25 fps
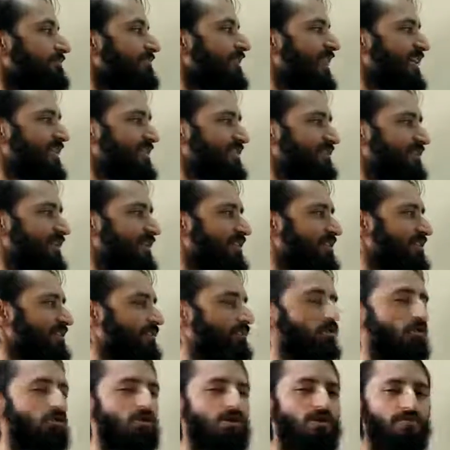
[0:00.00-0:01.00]
as far as the
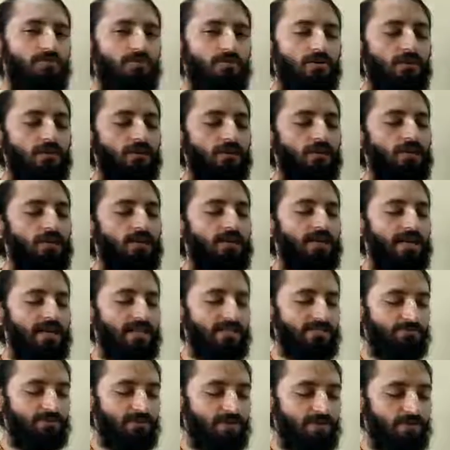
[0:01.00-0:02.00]
mode of
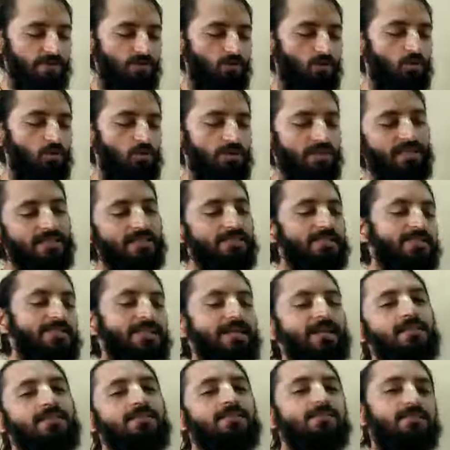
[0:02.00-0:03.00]
as far as the goodness
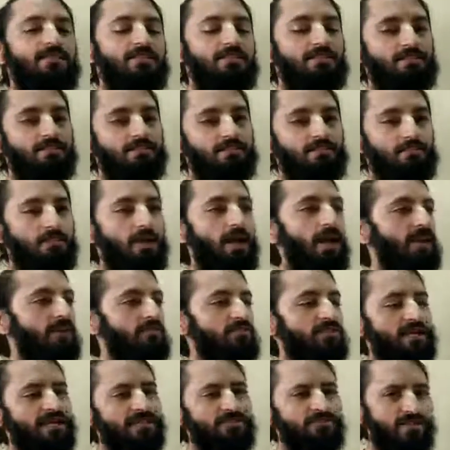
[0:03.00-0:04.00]
scale is concerned,
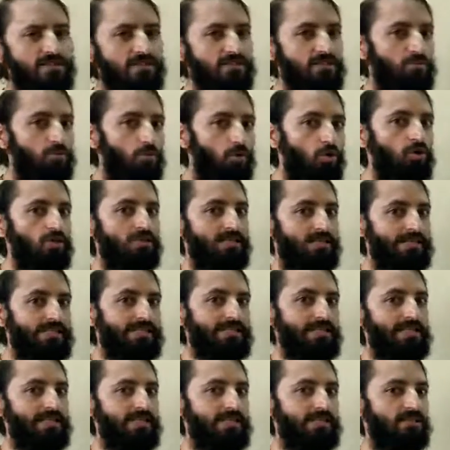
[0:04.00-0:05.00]
as far as the modes
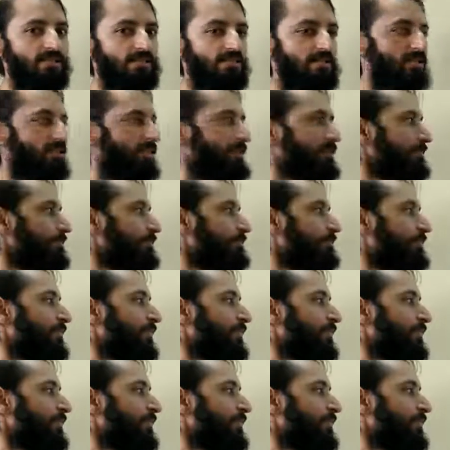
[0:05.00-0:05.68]
scale is concerned,